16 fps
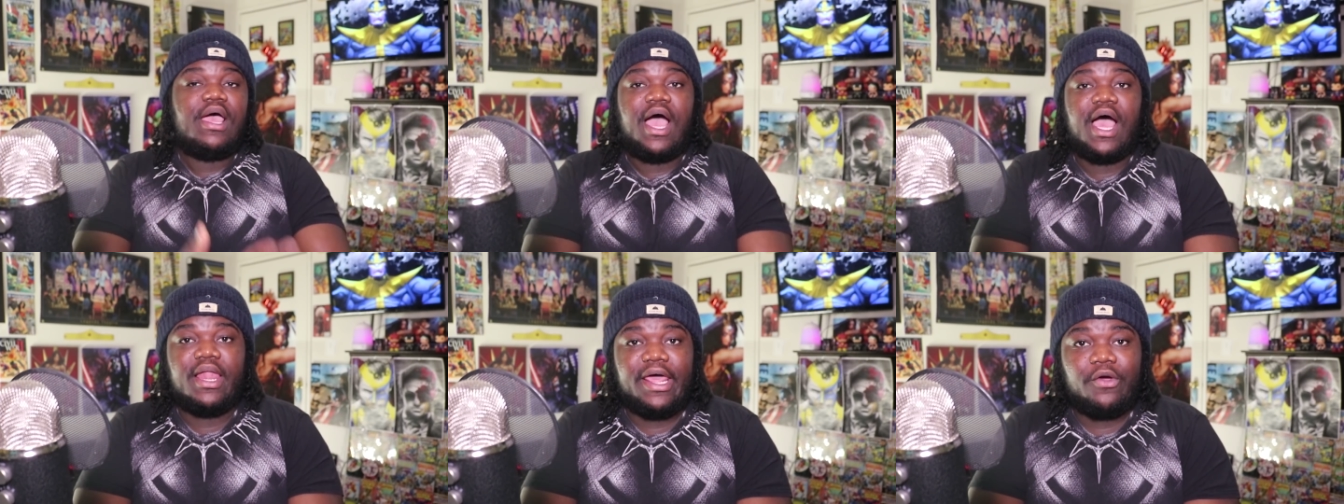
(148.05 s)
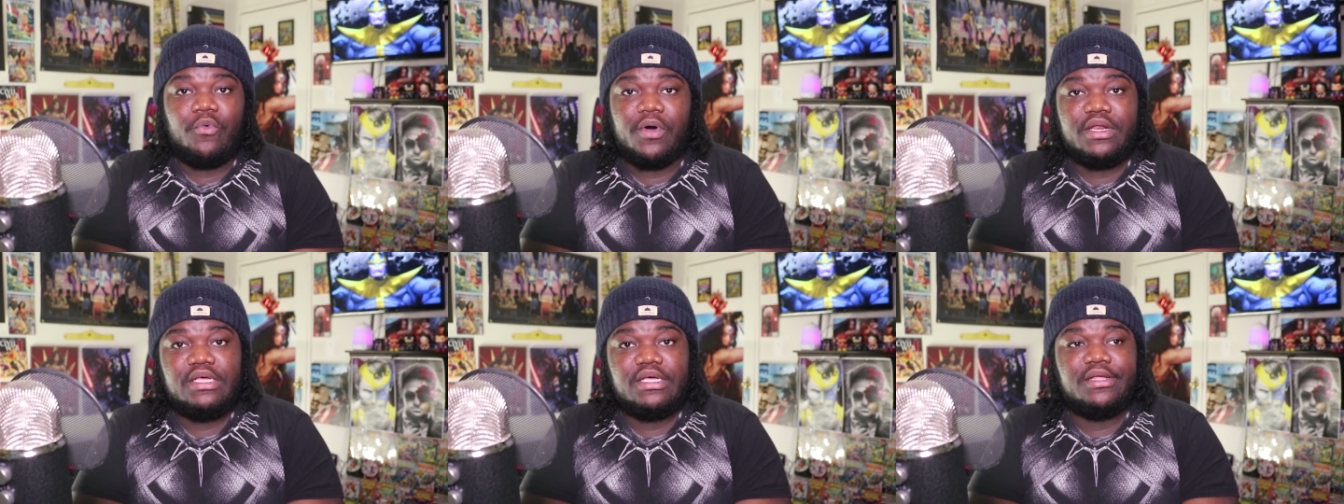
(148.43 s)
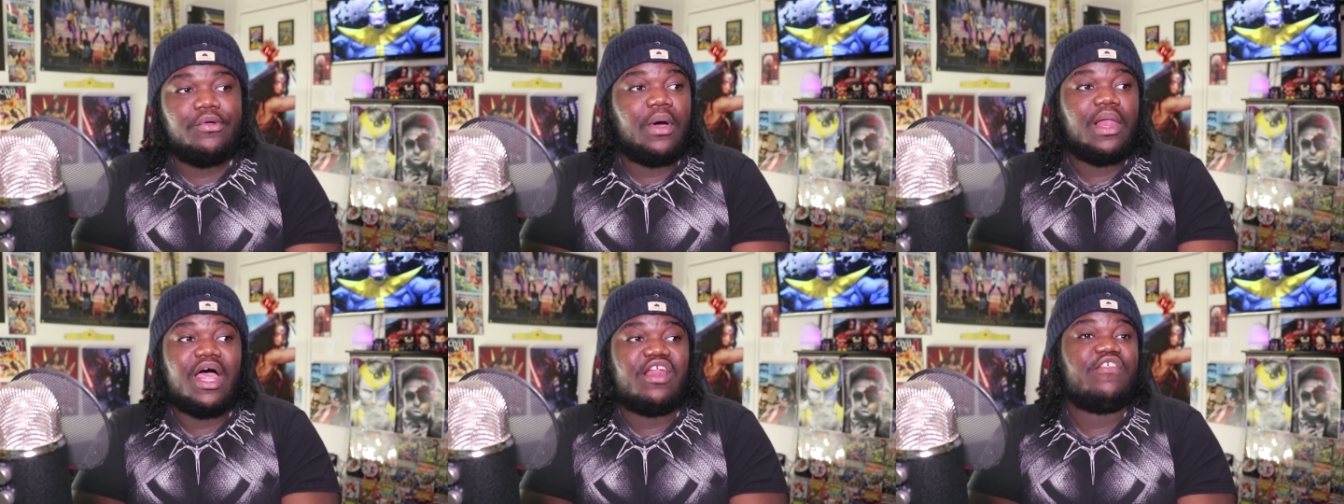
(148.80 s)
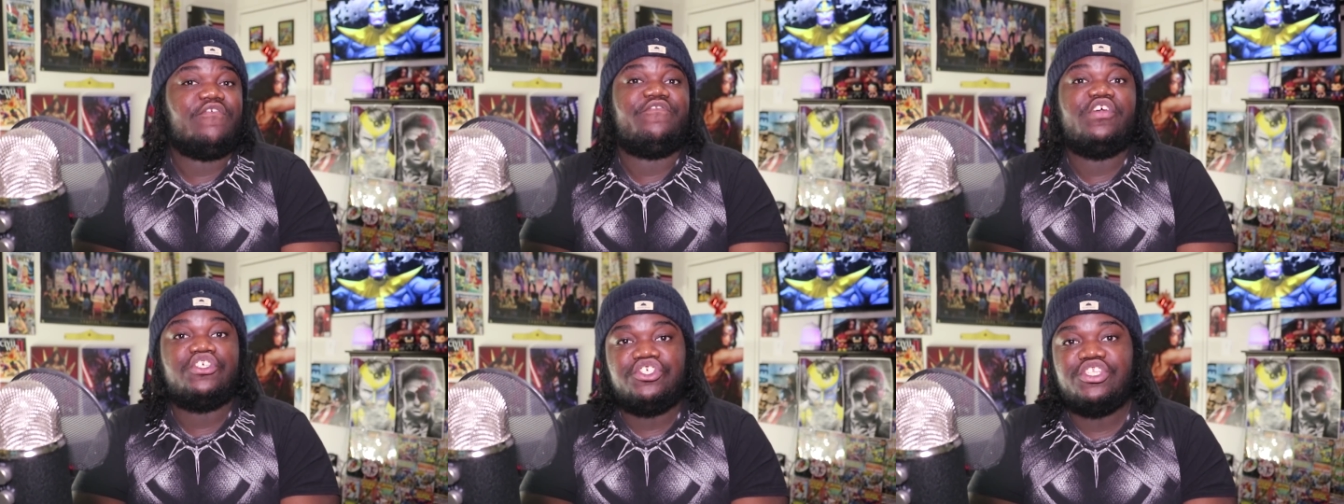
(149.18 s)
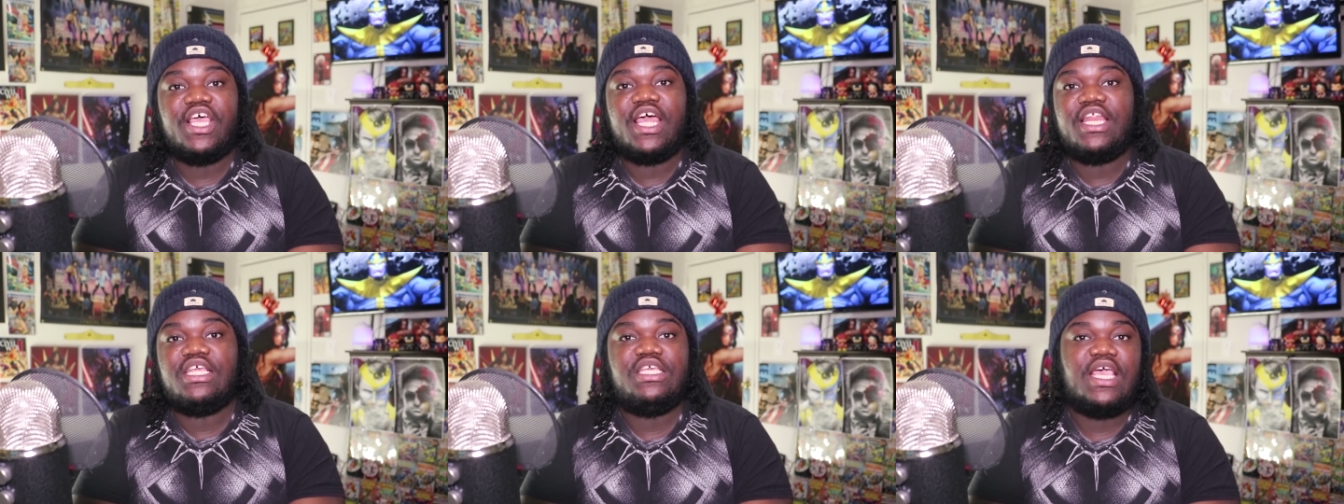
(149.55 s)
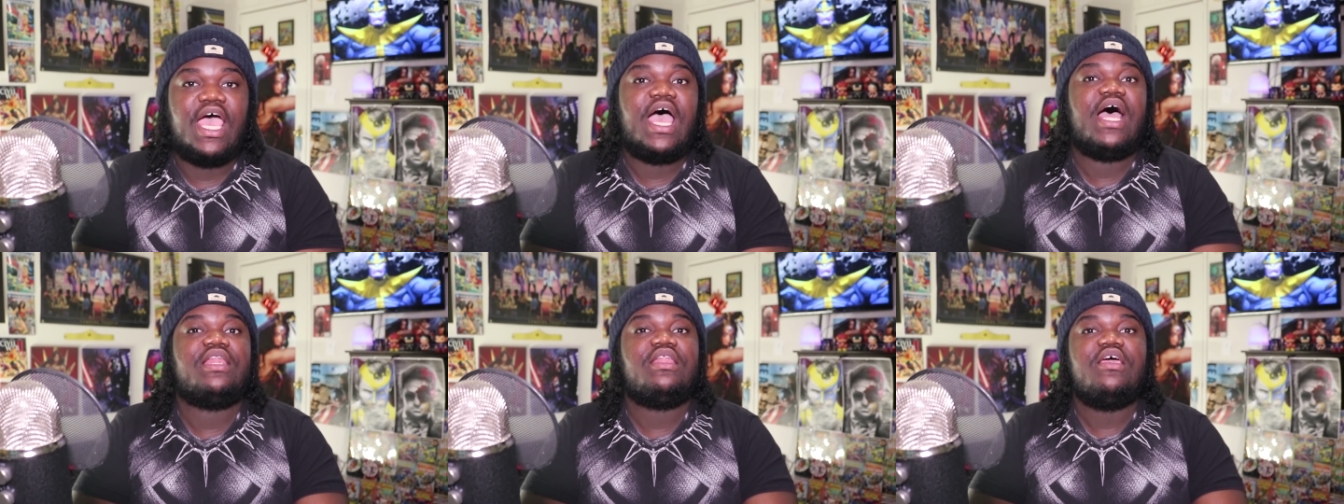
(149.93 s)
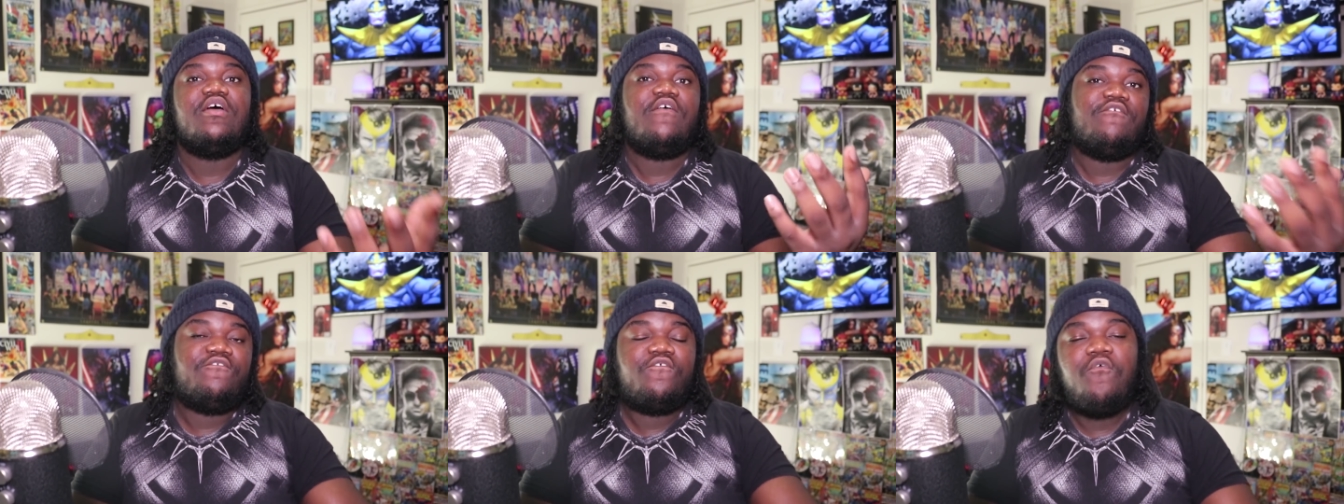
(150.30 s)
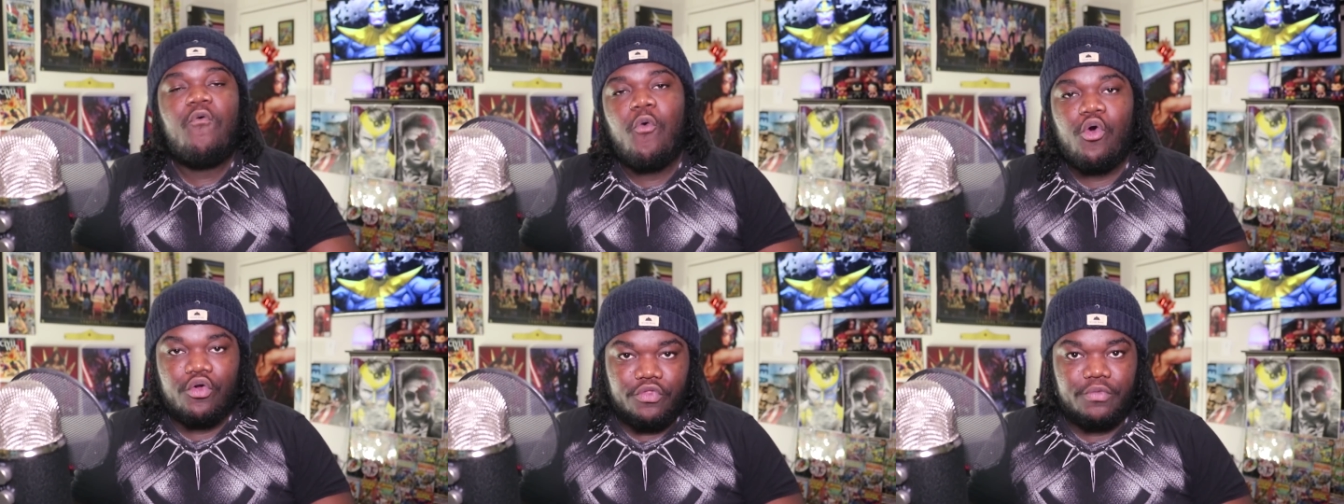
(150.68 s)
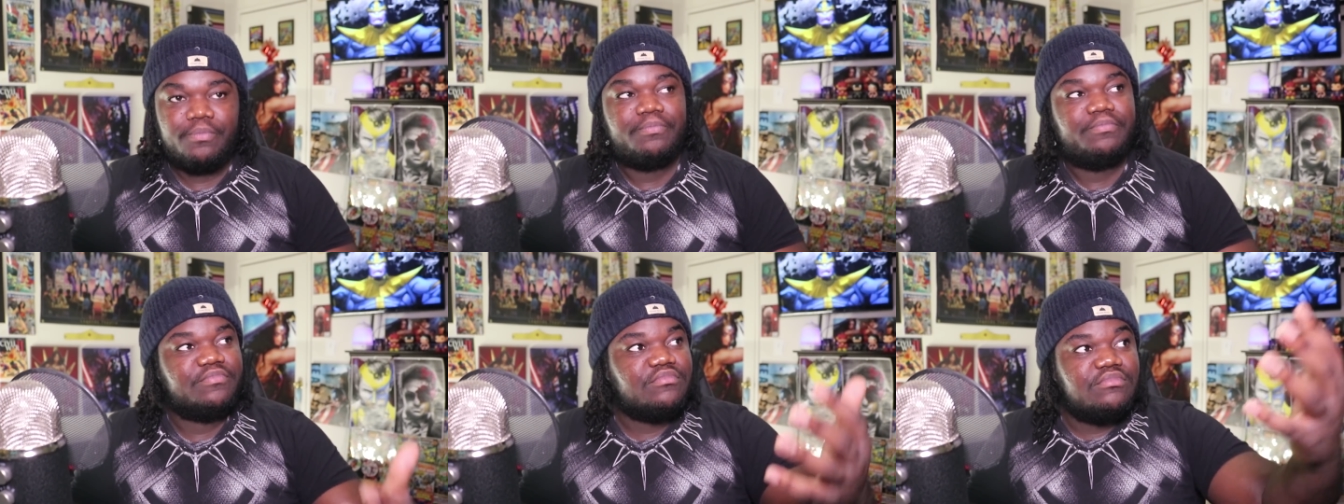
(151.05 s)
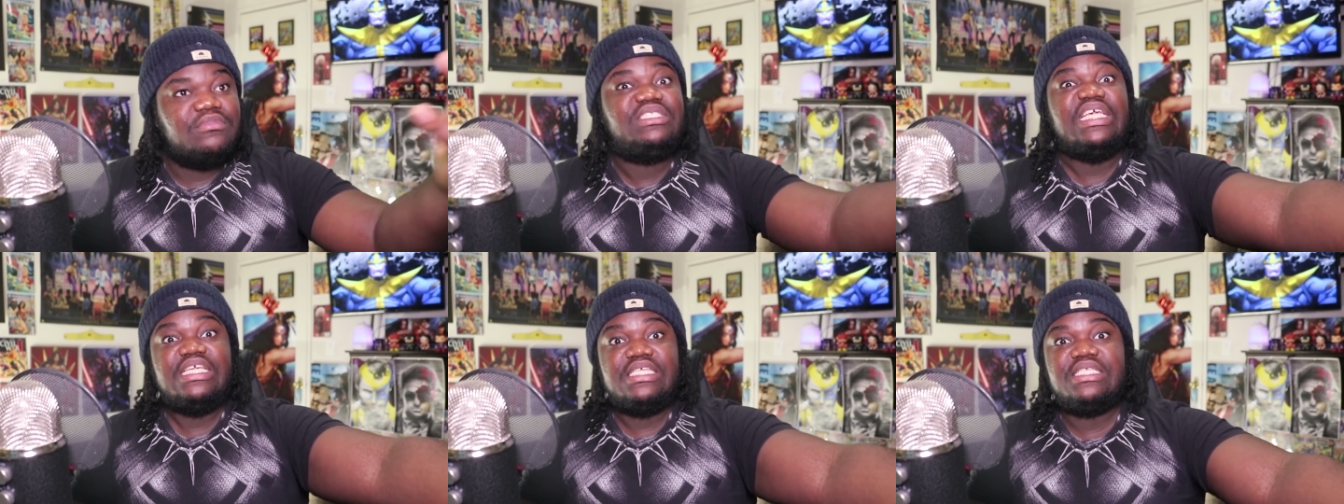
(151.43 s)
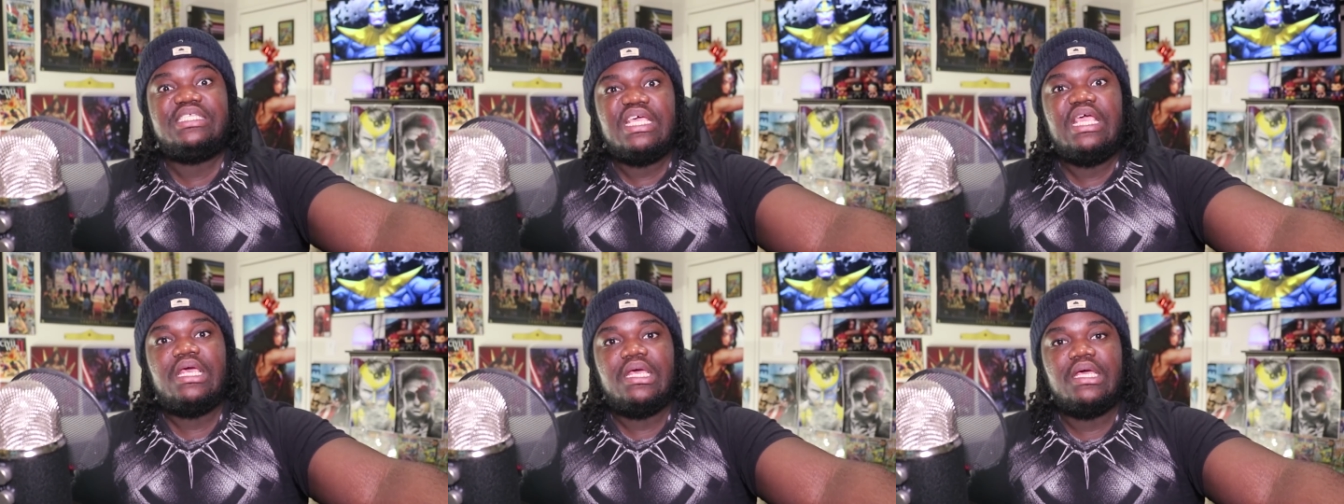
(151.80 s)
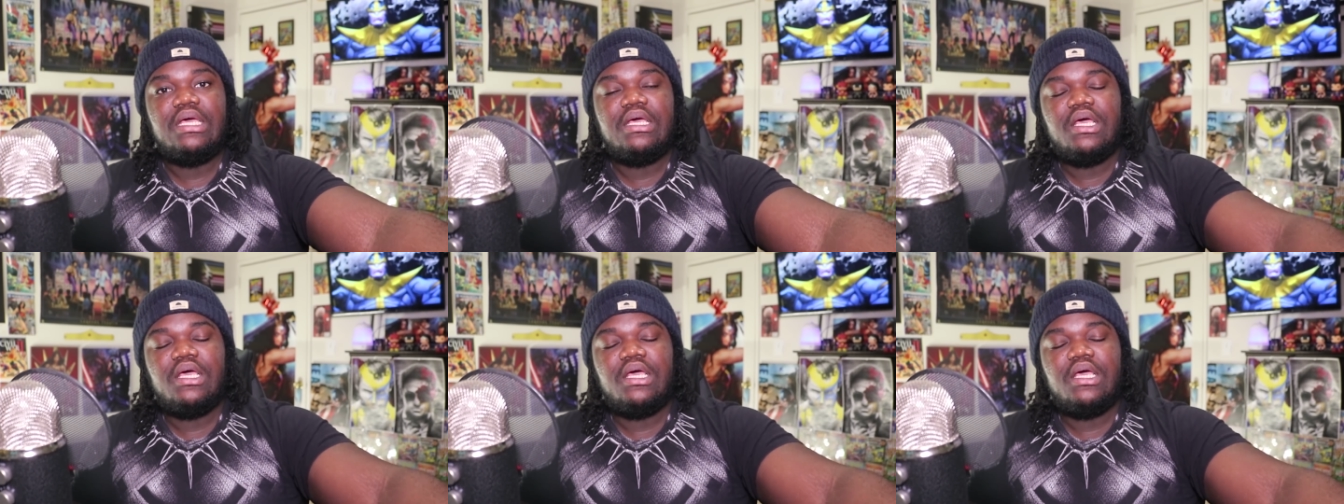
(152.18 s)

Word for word: I like what he, you know, a lot of vision that he had for DC